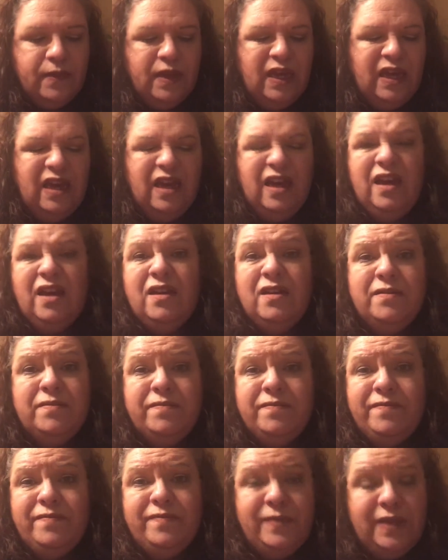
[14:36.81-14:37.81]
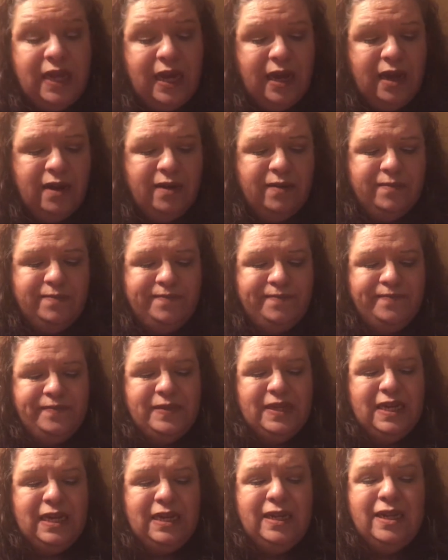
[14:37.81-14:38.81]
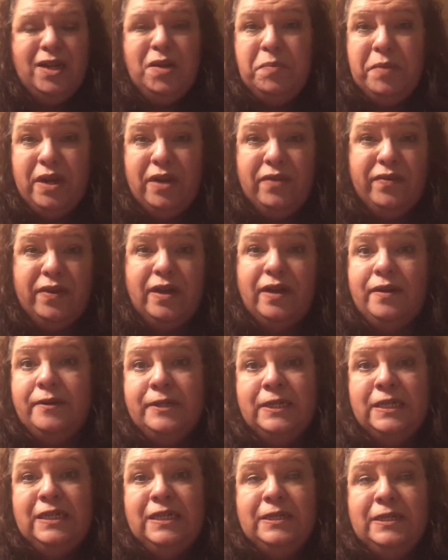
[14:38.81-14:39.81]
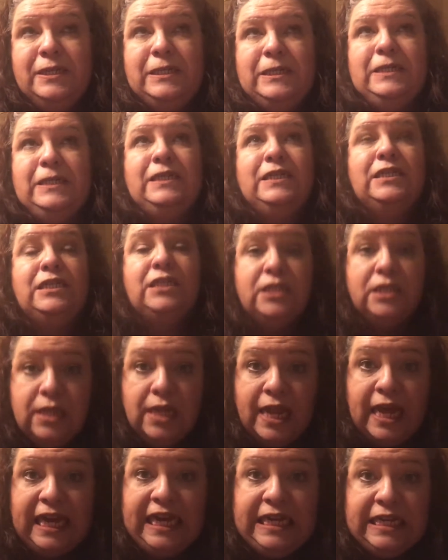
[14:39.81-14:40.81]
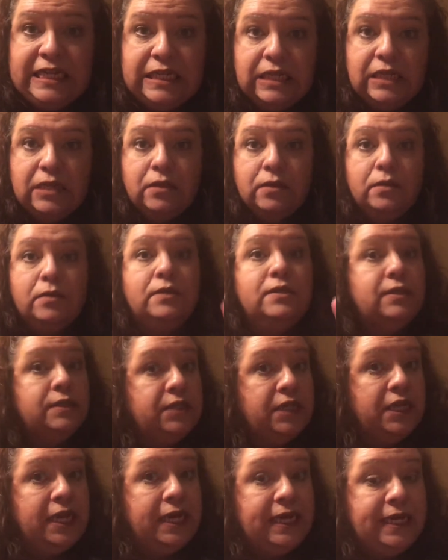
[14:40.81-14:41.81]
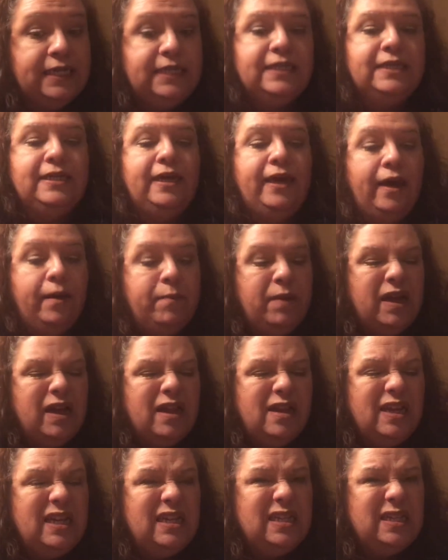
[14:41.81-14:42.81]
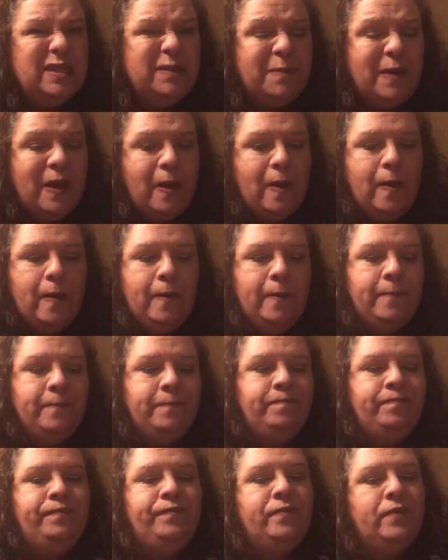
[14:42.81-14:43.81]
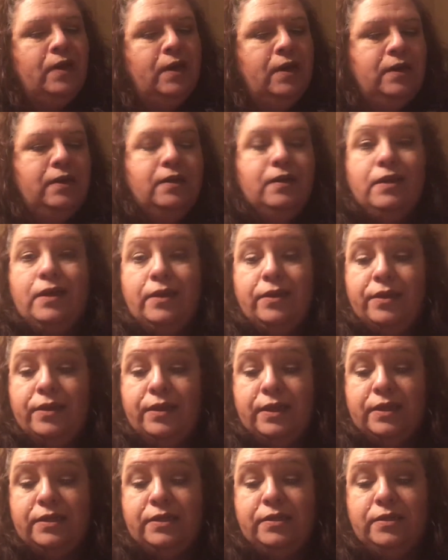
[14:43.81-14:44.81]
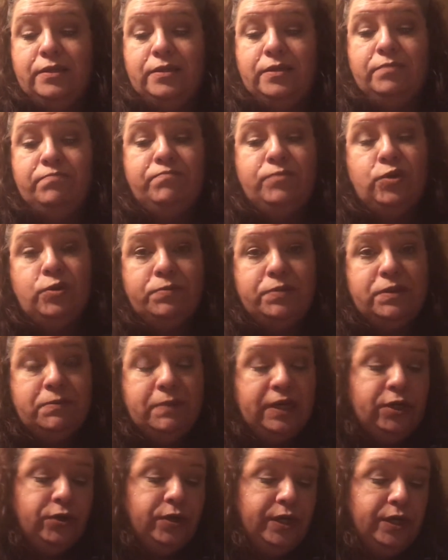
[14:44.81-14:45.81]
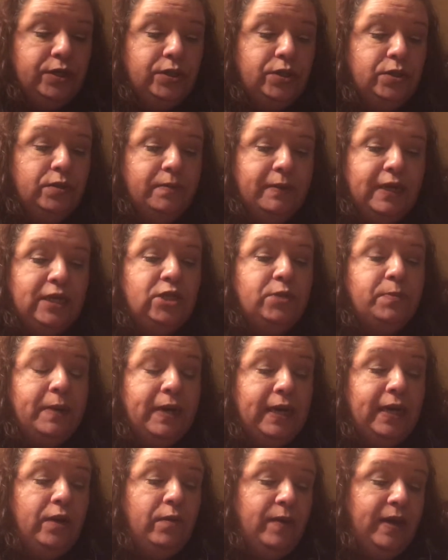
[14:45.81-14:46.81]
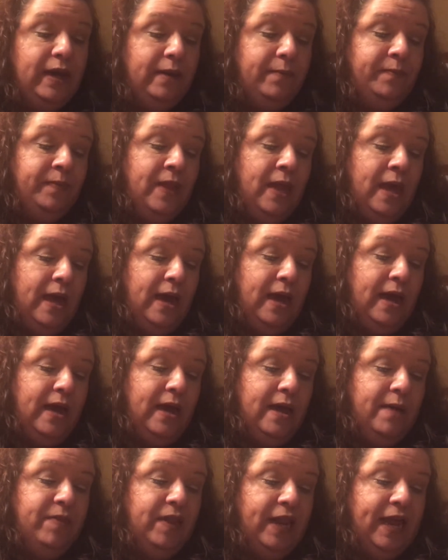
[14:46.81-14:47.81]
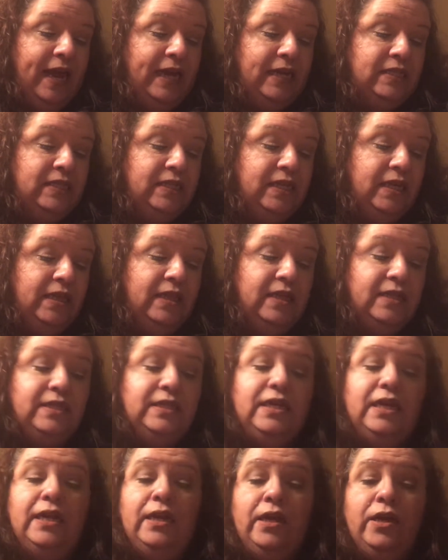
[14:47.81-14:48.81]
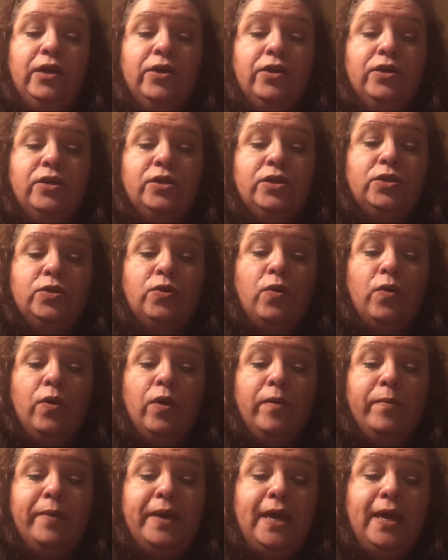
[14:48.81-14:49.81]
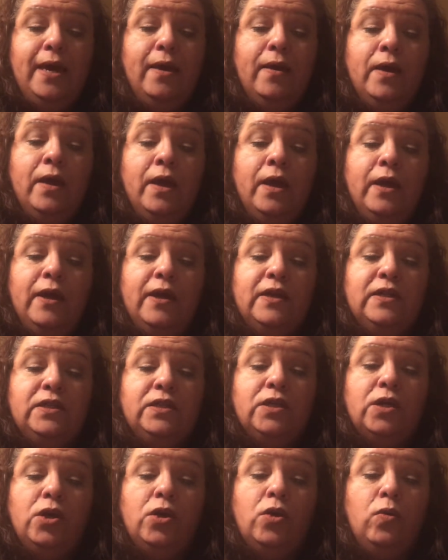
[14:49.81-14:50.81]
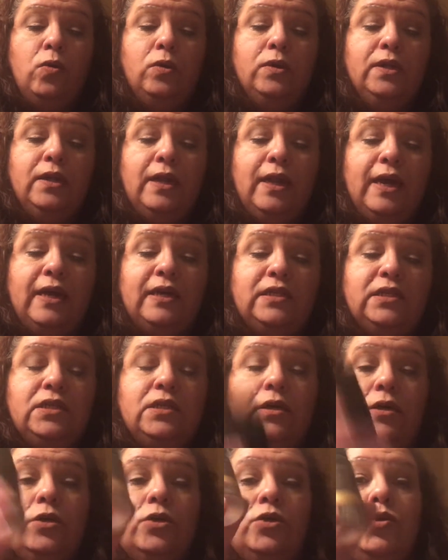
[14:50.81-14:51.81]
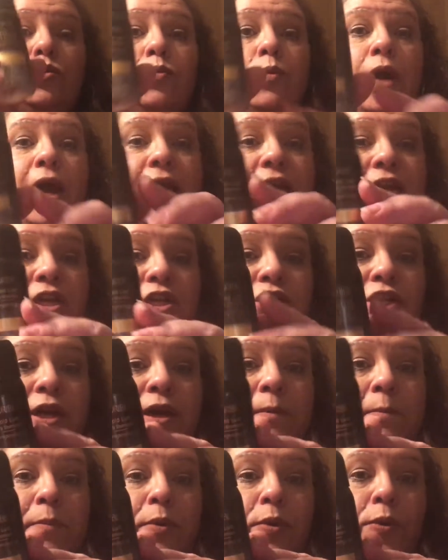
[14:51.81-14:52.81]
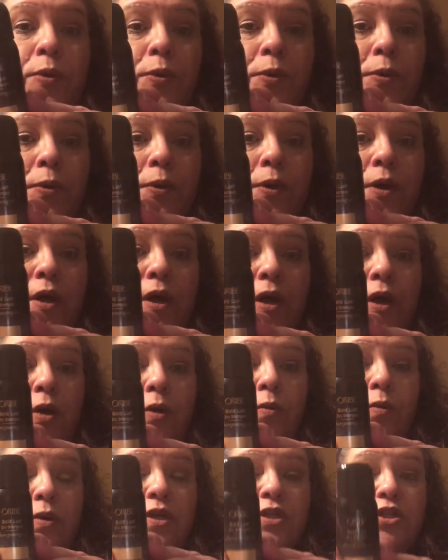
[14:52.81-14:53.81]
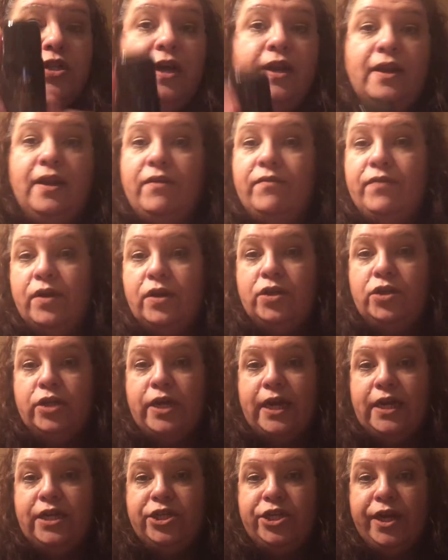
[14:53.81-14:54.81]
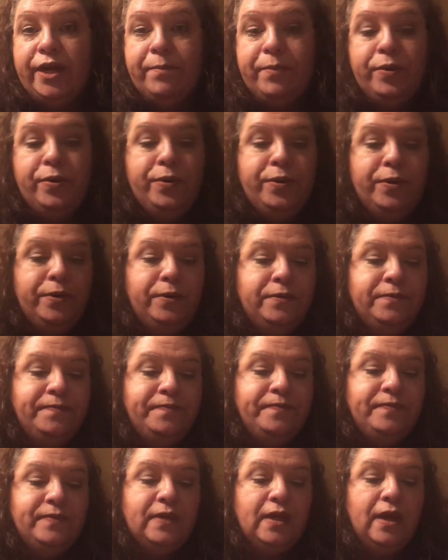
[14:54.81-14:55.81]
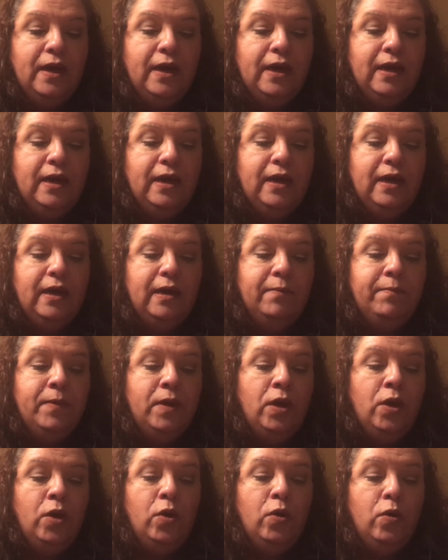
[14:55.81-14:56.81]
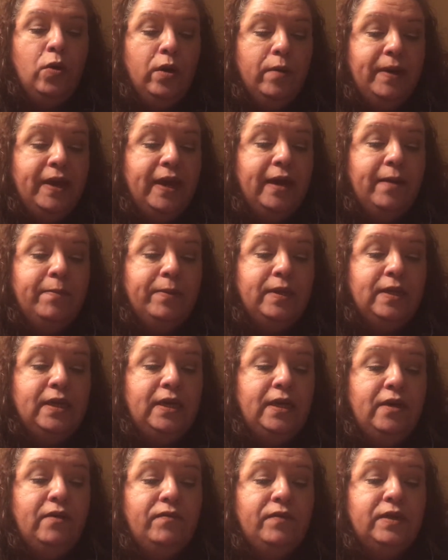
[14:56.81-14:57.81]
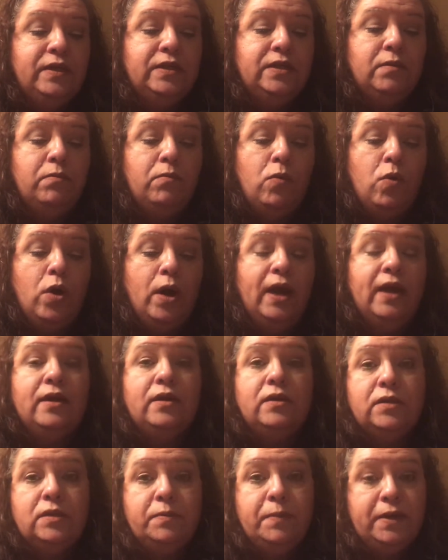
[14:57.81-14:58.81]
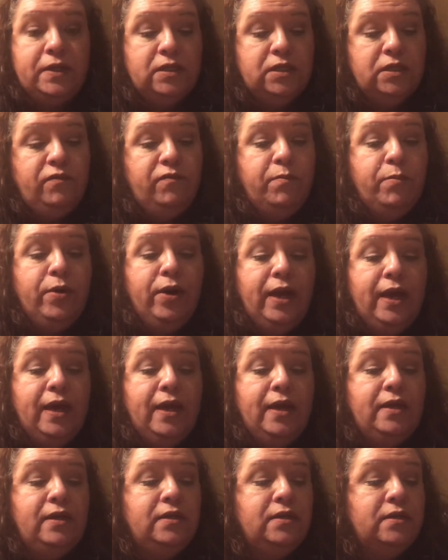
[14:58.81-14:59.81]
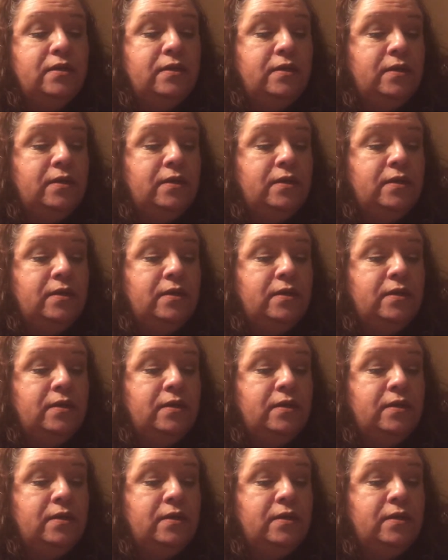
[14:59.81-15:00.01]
Yeah, not a little bit of a slight chemically smell. Nothing that trips my trigger too much. But anyway, the last thing that's in here is Orbi. It's the Gold Lust Dry Shampoo, which I love a good dry shampoo. Orby, I believe, is a more expensive brand.